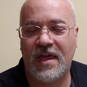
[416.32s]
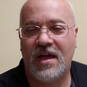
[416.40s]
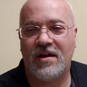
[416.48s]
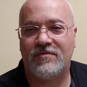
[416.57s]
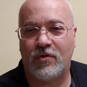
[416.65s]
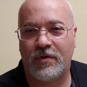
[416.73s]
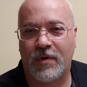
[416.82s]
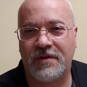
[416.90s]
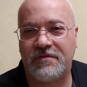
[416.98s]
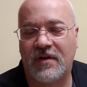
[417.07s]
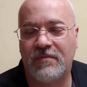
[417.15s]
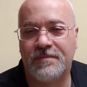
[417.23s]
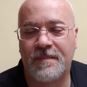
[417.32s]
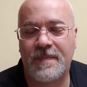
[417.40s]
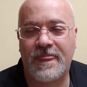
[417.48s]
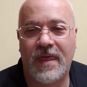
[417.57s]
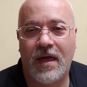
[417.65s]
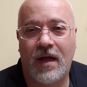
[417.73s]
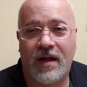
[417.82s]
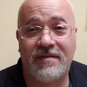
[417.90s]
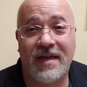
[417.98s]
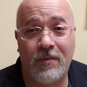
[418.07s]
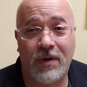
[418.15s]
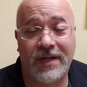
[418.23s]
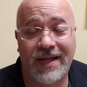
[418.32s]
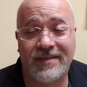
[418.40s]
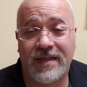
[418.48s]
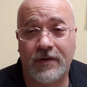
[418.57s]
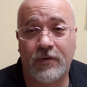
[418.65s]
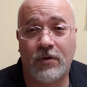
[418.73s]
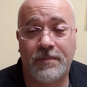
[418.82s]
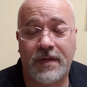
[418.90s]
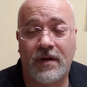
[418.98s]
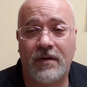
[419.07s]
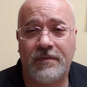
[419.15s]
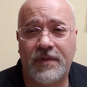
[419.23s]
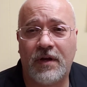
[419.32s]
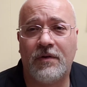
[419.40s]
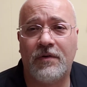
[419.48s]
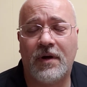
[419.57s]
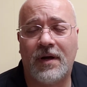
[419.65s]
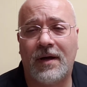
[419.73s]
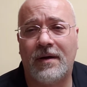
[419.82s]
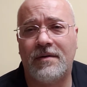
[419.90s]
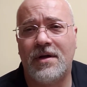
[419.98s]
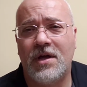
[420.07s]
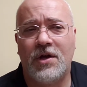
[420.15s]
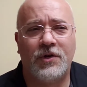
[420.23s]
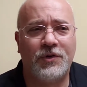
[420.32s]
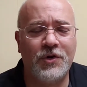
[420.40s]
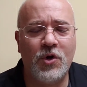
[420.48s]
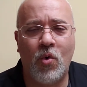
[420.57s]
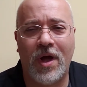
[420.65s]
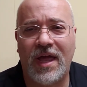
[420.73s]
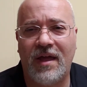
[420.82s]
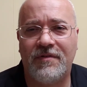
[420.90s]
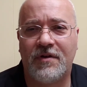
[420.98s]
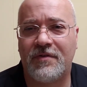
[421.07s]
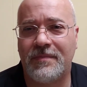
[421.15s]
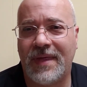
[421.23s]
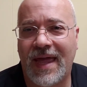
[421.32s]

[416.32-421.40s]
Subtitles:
for the rest of them, because I really like that group. They're new wave. They're from the